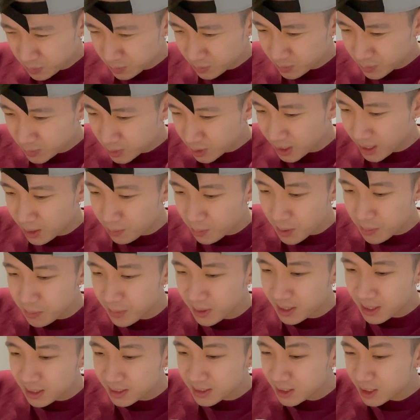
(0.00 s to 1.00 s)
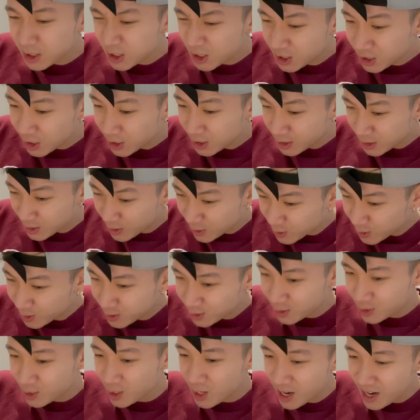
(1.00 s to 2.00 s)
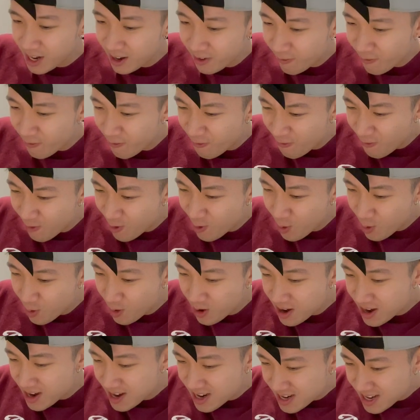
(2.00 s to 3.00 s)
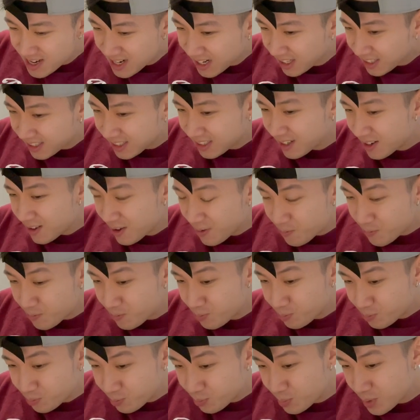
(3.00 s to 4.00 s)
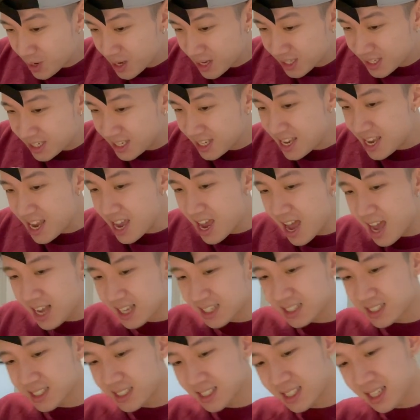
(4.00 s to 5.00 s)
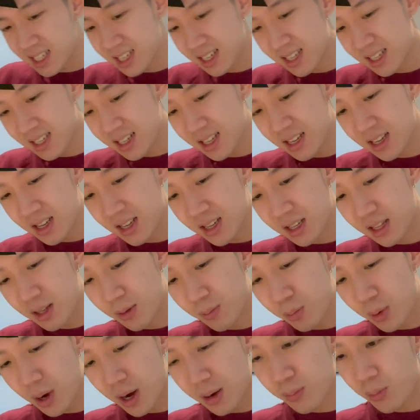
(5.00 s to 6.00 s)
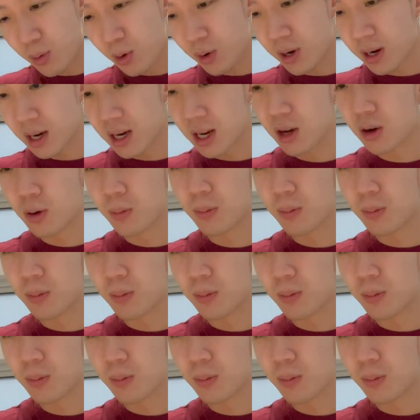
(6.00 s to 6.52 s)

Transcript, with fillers: Okay, maybe it doesn't just go straight through. But yes, the bread broke a little